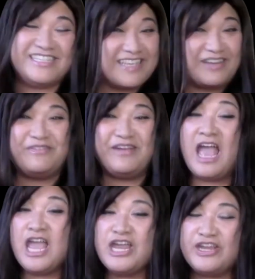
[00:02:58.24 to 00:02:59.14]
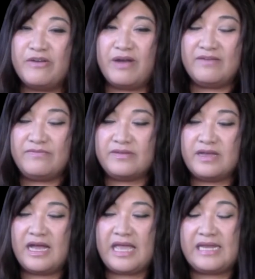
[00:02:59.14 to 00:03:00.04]
got to wait. You know, I
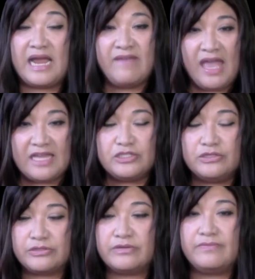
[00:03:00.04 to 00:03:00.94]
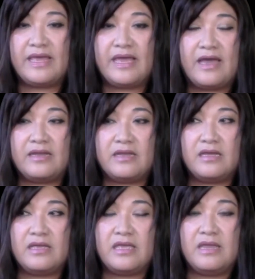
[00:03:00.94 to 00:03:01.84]
had to learn that
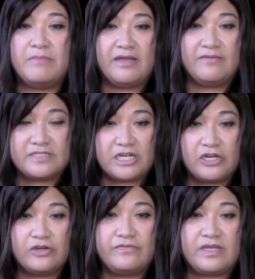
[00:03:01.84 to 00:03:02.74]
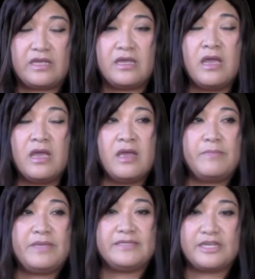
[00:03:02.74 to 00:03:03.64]
in my photography,
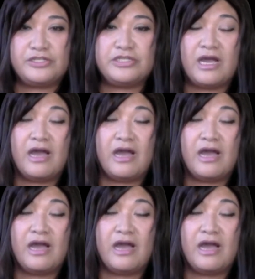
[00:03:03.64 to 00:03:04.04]
because I